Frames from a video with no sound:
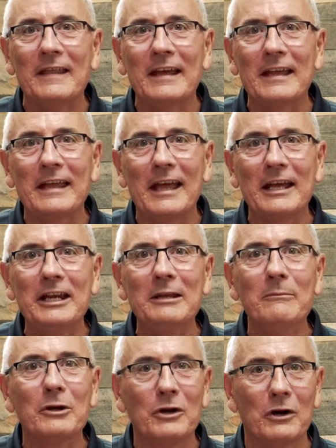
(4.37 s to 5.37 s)
that
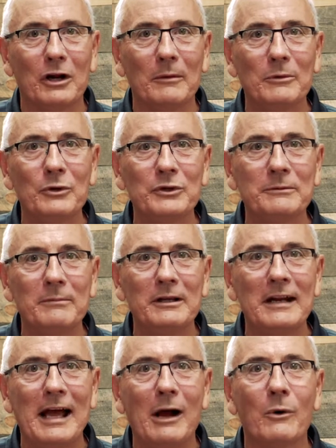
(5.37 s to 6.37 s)
Katie McCollum, who has
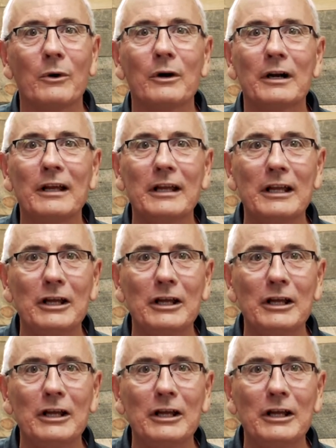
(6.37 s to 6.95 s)
been our